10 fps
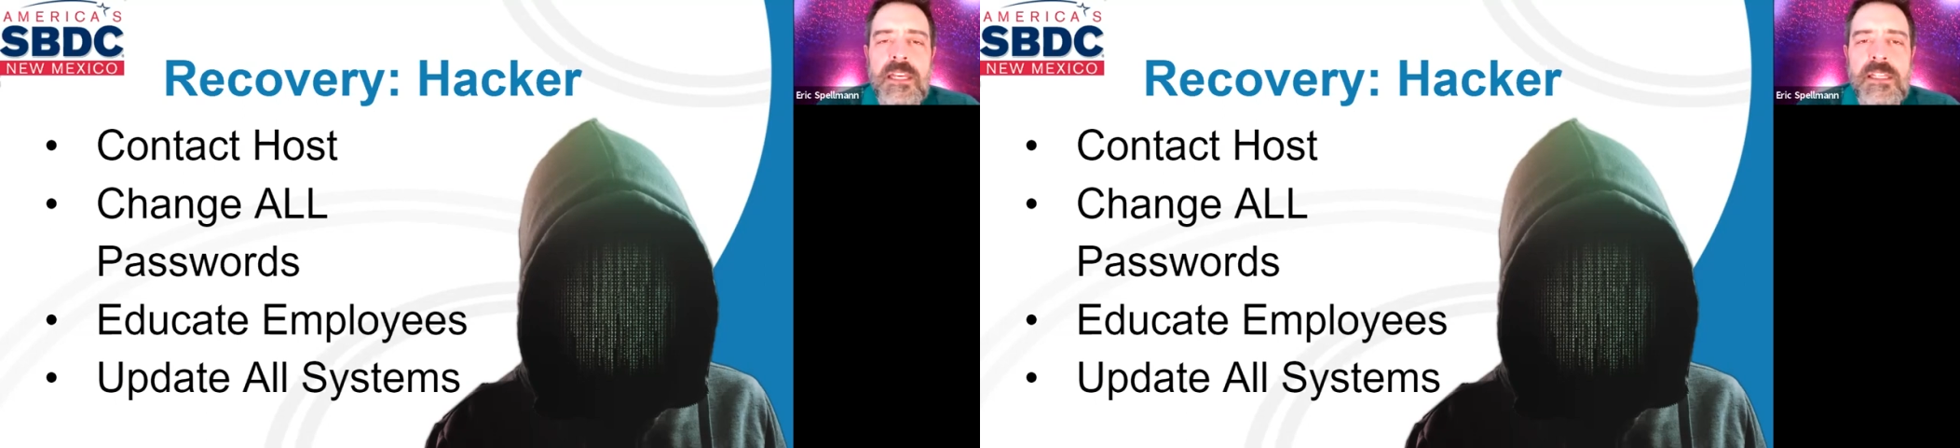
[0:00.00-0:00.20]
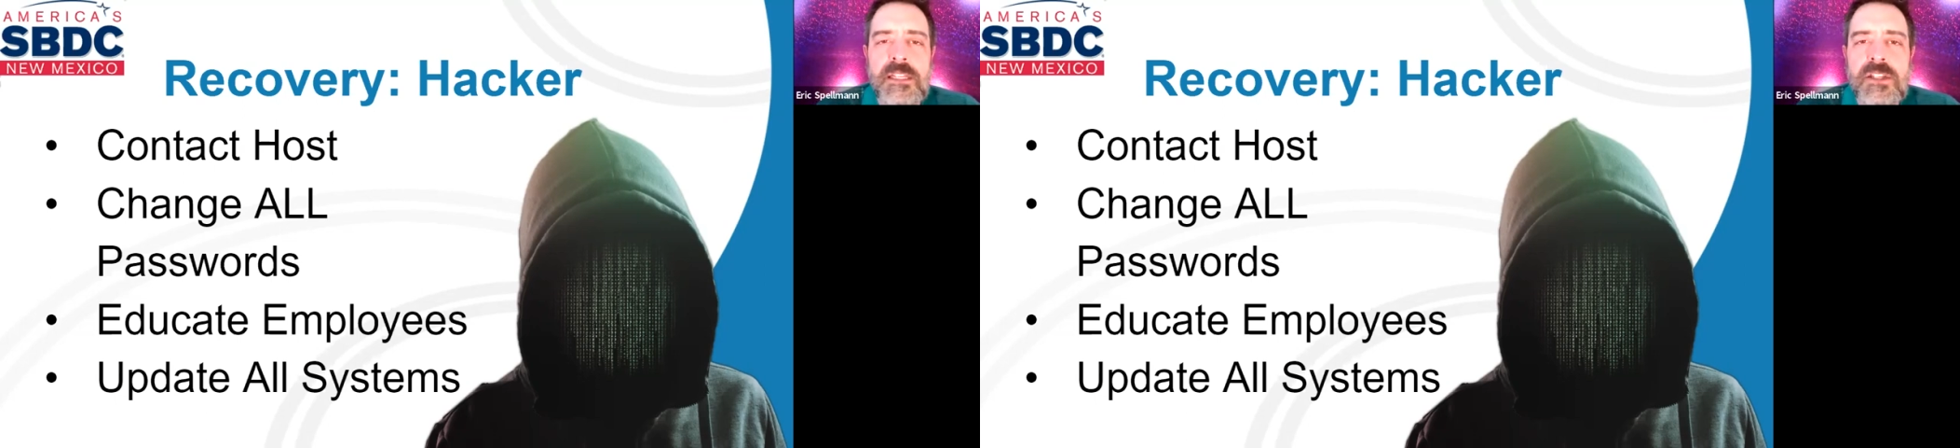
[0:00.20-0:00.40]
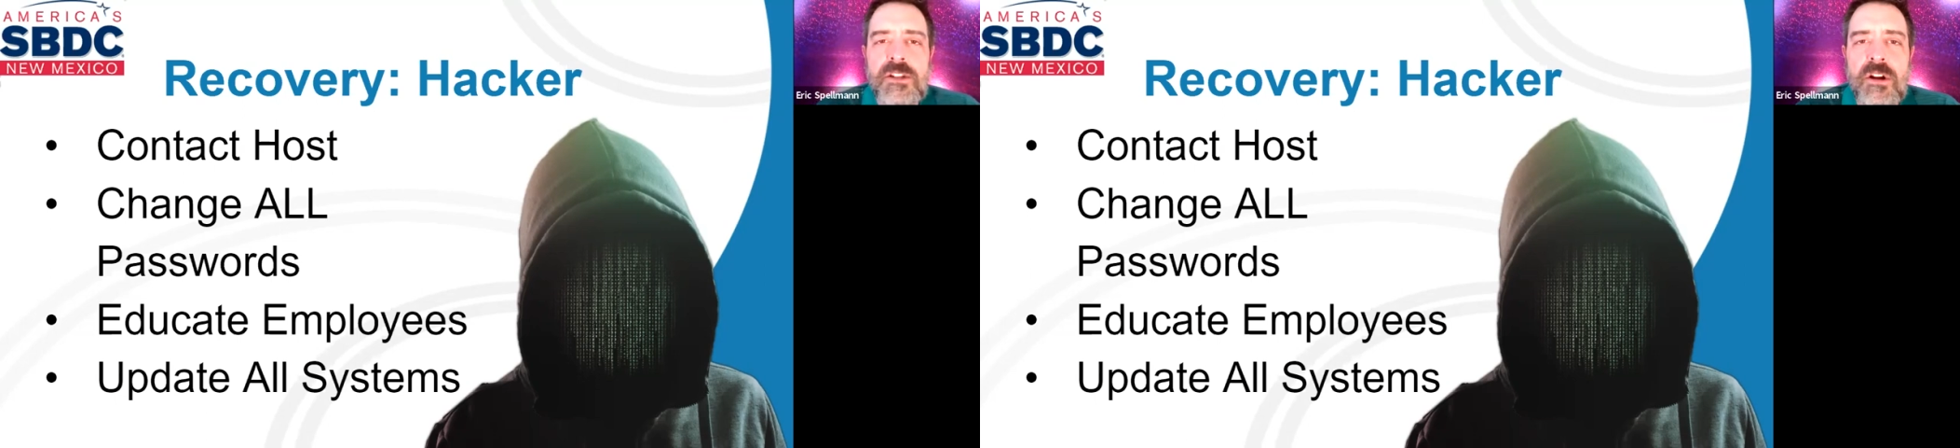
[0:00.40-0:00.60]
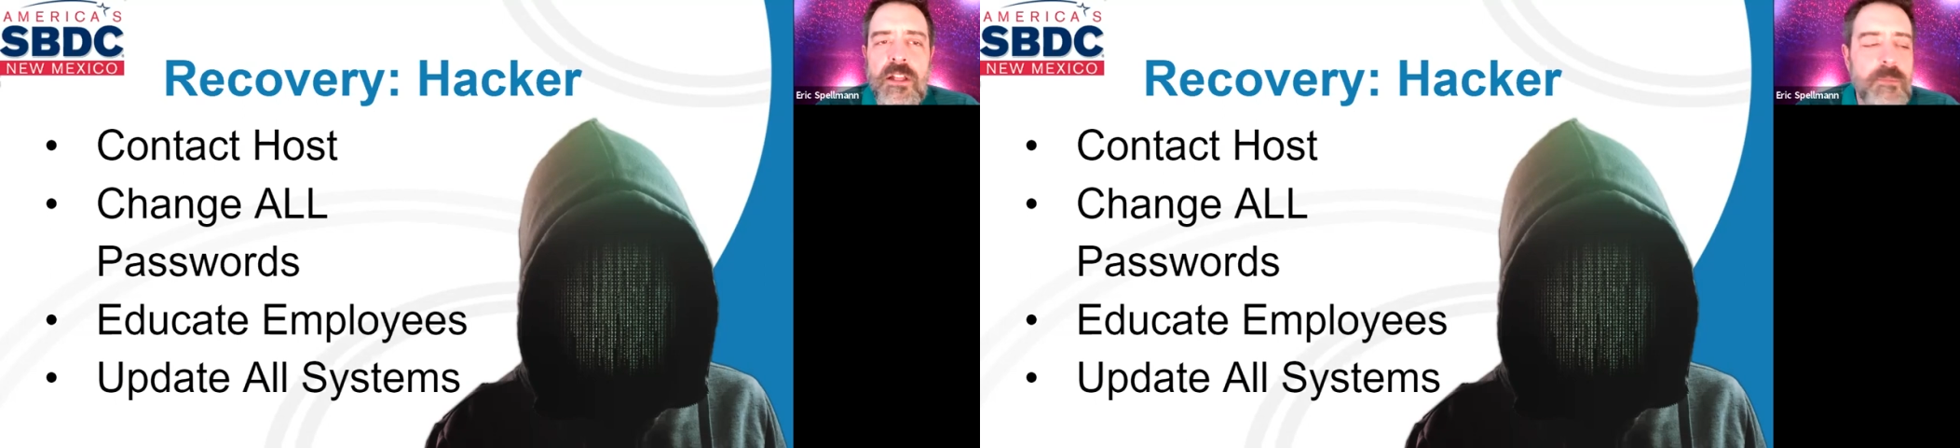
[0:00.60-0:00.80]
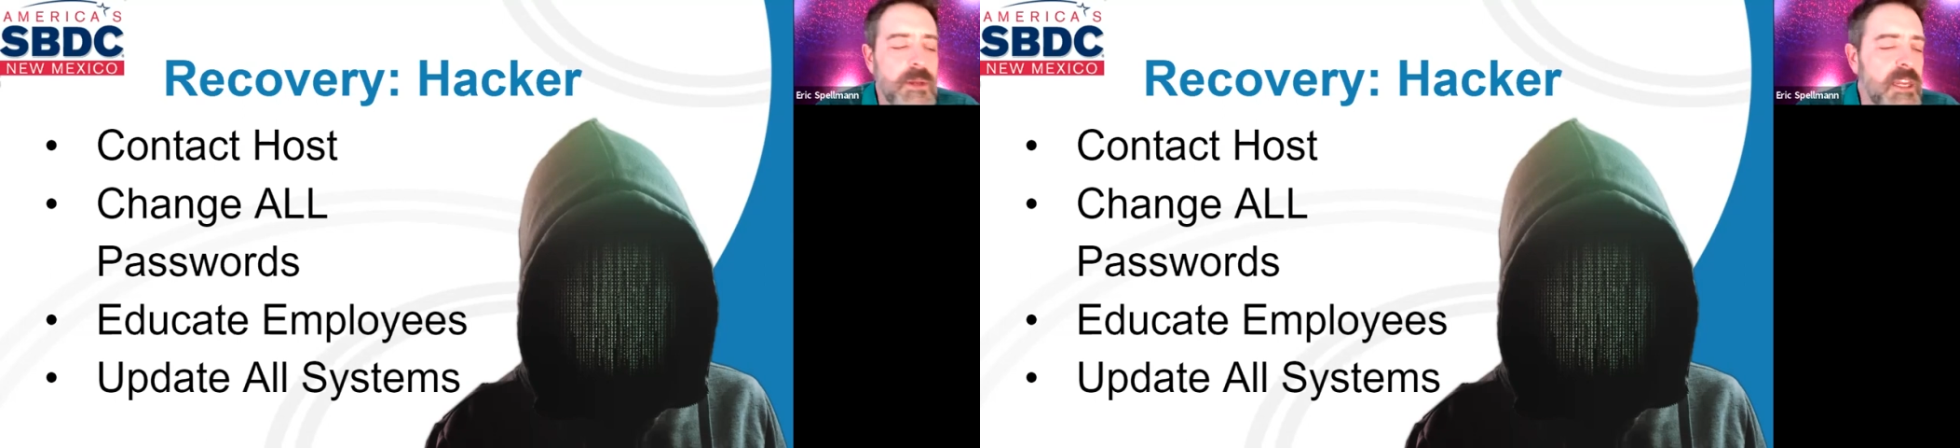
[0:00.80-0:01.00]
things
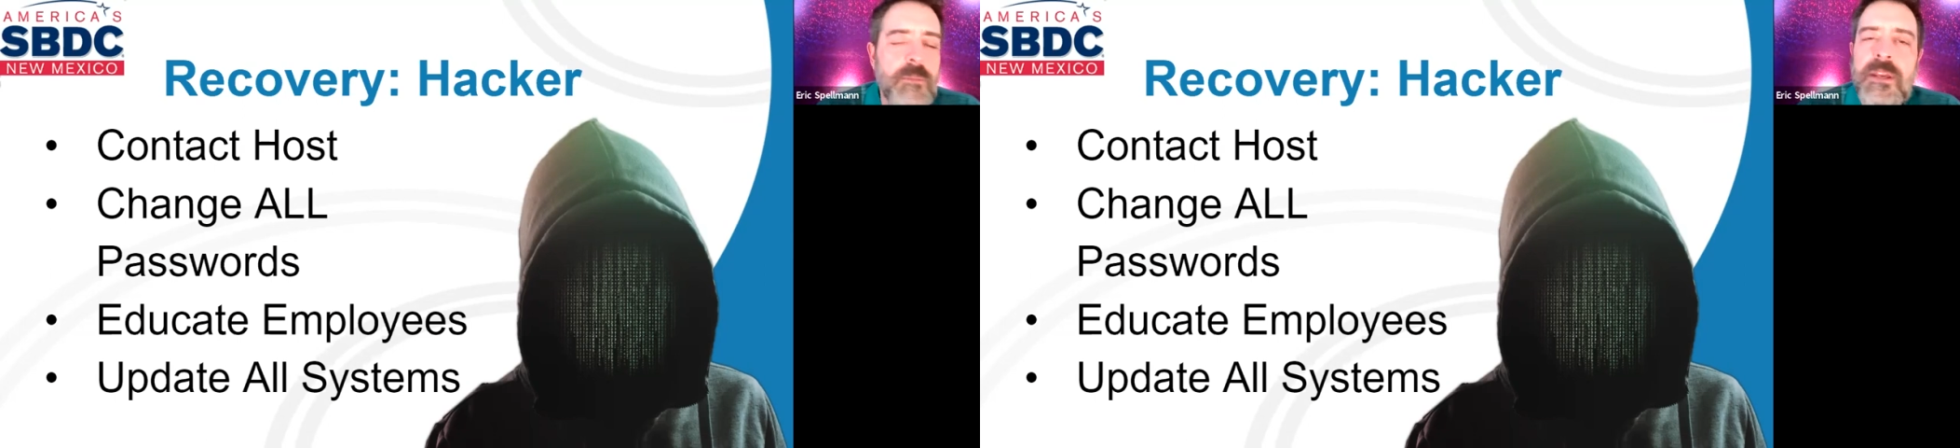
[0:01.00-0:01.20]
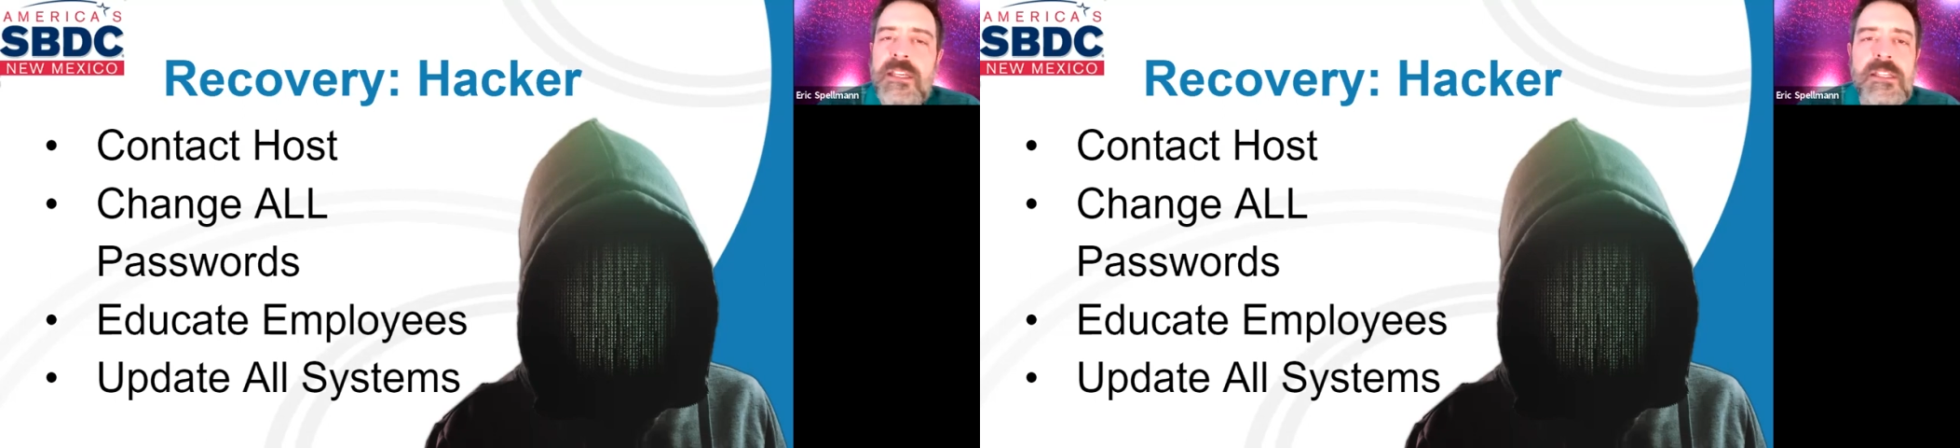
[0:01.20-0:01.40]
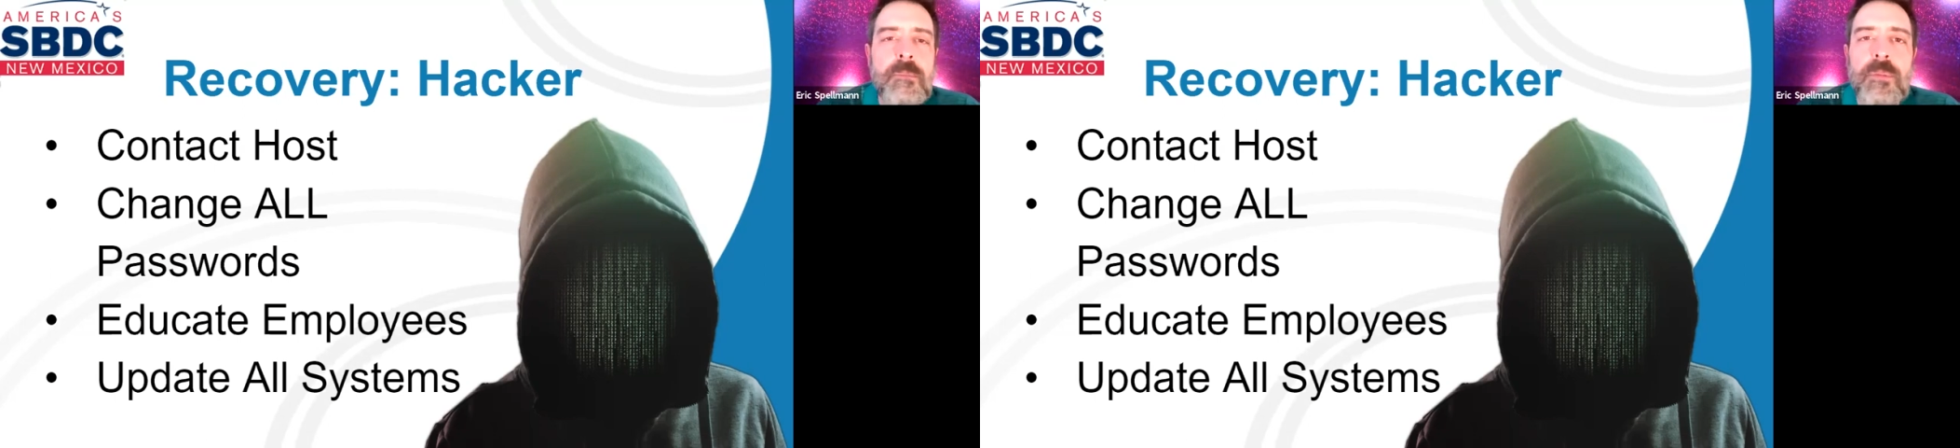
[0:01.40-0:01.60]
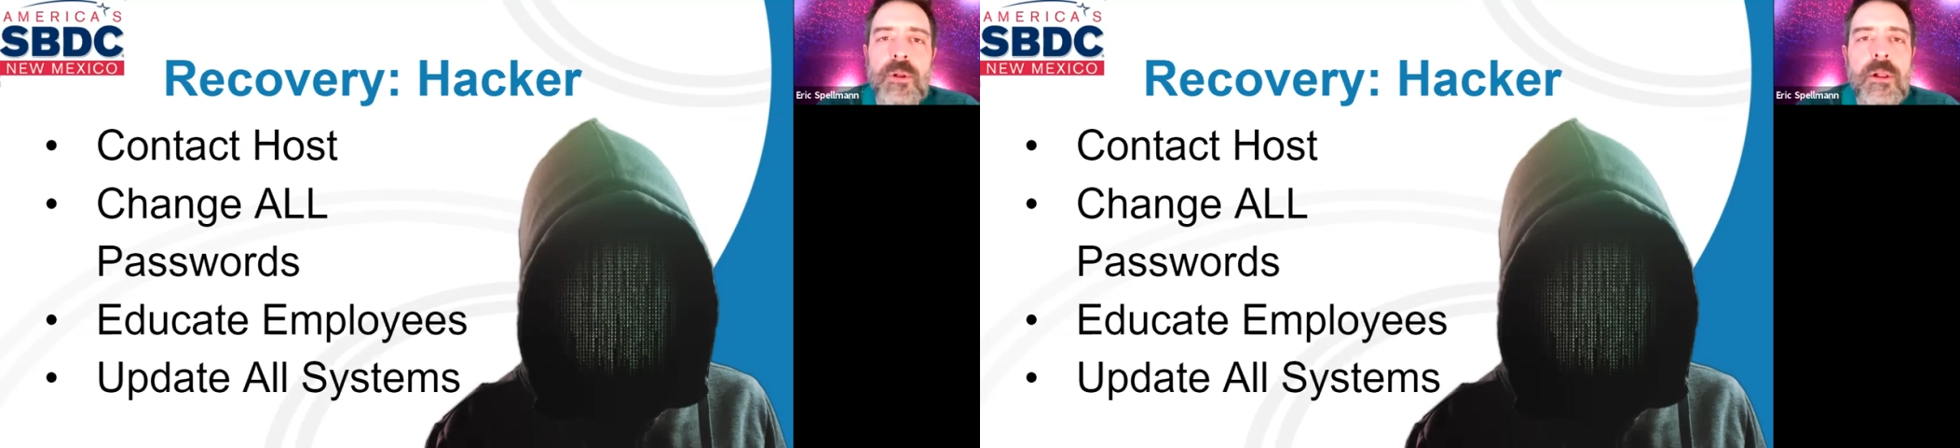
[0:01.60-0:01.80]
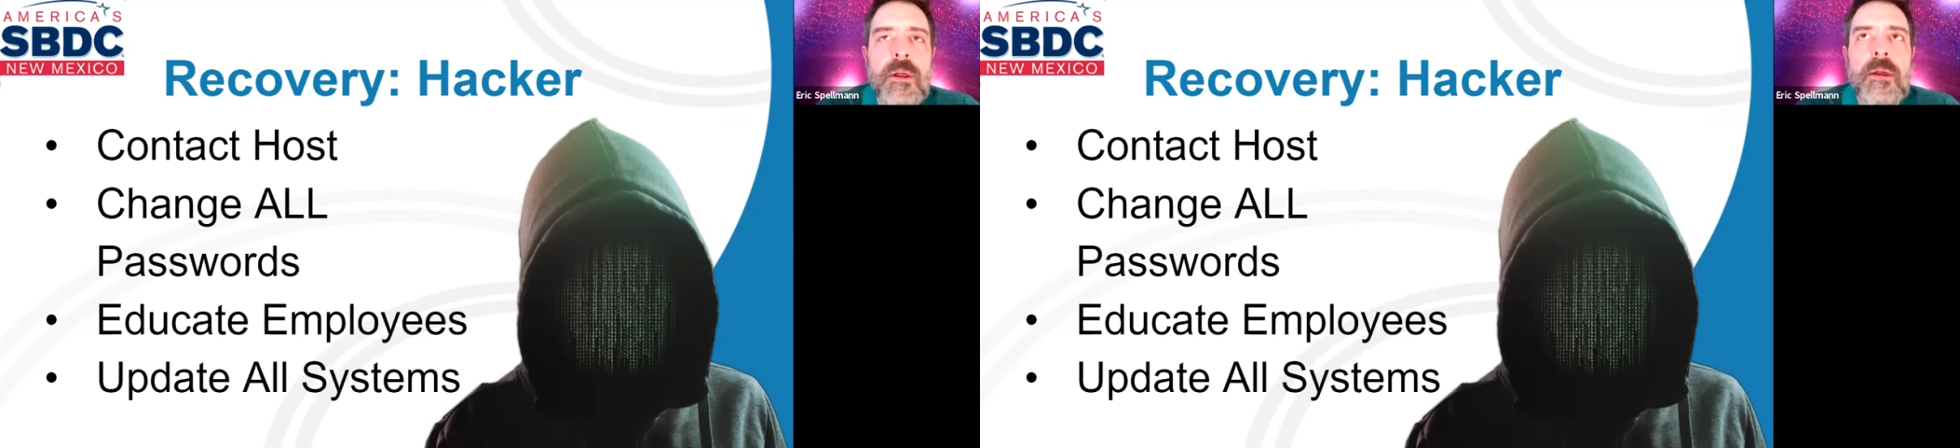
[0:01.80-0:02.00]
installed. I mean, it can be as
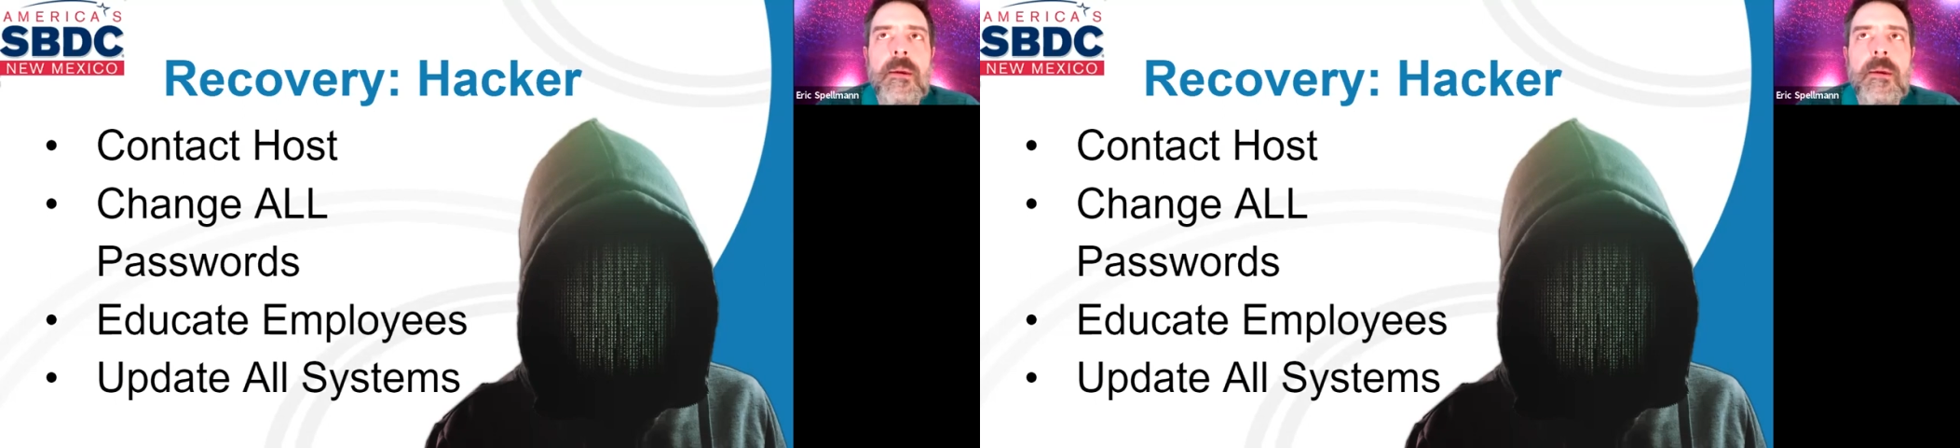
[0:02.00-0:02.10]
simple